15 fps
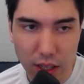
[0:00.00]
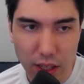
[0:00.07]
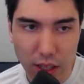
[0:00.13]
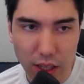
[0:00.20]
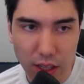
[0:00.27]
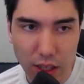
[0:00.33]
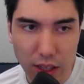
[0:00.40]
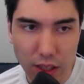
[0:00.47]

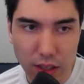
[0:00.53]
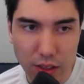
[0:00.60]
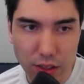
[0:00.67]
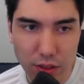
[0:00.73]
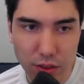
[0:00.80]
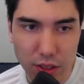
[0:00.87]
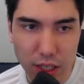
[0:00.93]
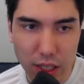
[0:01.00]
And
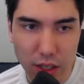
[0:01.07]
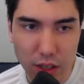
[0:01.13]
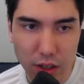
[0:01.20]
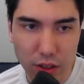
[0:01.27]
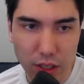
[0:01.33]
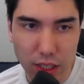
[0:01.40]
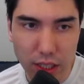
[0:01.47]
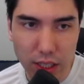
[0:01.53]
so
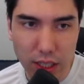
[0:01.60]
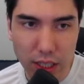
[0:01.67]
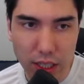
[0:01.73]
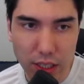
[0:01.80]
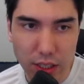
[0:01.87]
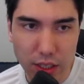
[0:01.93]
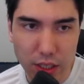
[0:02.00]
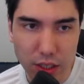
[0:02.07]
now he
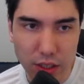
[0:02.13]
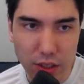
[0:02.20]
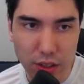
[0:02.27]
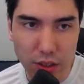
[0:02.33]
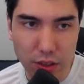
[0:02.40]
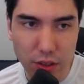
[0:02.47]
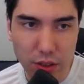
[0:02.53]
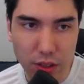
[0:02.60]
has to
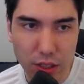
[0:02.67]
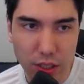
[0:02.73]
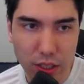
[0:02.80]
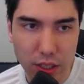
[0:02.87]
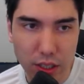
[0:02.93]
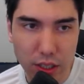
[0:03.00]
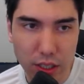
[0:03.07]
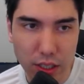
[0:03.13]
go
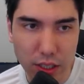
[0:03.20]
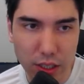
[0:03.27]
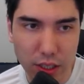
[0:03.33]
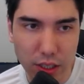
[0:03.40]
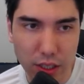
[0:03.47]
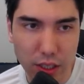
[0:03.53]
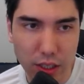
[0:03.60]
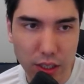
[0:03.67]

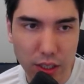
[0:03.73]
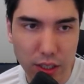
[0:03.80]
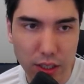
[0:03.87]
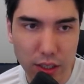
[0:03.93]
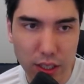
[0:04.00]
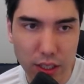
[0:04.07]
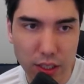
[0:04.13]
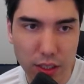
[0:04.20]
here.
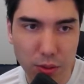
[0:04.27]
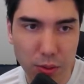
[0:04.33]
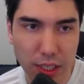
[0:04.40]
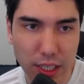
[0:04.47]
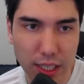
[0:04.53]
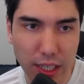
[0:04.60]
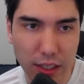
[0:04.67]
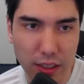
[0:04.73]
His queen
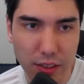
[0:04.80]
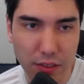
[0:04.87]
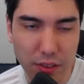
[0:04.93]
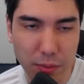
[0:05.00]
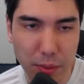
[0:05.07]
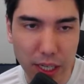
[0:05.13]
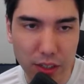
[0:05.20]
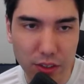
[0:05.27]
can't leave
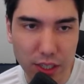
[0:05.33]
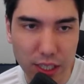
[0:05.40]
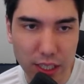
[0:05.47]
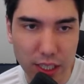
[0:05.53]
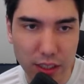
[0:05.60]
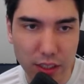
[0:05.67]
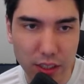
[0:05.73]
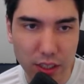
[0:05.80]
the back rank
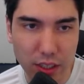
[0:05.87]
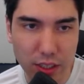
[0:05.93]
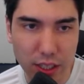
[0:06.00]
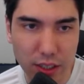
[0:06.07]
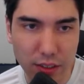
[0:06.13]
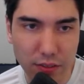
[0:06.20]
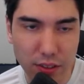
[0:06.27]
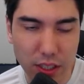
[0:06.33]
either because I
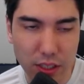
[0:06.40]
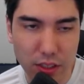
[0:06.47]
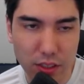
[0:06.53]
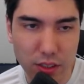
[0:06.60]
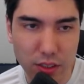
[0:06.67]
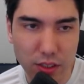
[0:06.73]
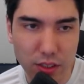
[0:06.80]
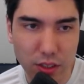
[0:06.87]
have
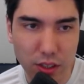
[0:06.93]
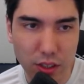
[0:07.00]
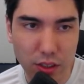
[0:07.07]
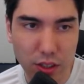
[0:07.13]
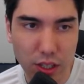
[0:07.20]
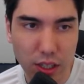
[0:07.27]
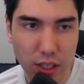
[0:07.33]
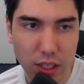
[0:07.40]
this. So
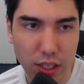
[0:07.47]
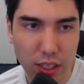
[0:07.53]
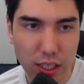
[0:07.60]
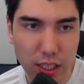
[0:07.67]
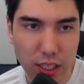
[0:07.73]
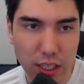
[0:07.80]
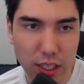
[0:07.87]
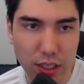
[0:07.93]

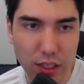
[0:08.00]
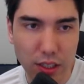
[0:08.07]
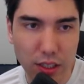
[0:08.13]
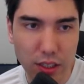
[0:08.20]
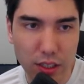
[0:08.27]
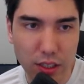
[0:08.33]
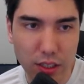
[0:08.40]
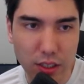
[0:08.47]
king here,
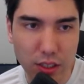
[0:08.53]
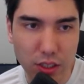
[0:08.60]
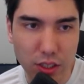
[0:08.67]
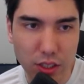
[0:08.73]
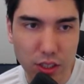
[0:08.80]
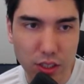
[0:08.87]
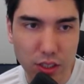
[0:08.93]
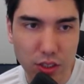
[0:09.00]
and then this
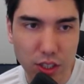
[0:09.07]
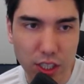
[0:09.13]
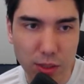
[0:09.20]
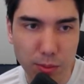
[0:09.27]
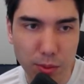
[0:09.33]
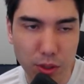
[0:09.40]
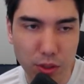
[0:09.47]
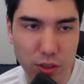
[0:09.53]
just
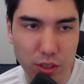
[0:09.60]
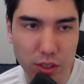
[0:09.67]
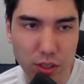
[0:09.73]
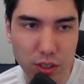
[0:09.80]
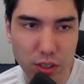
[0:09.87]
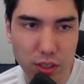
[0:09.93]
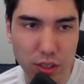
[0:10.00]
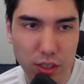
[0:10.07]

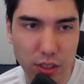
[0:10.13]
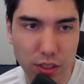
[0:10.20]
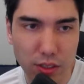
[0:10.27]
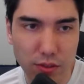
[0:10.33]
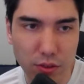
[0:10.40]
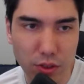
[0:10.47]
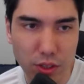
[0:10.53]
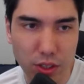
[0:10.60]
transposes. It's
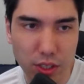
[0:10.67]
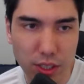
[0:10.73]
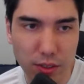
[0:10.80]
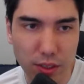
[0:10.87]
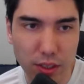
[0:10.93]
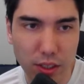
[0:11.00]
forcing.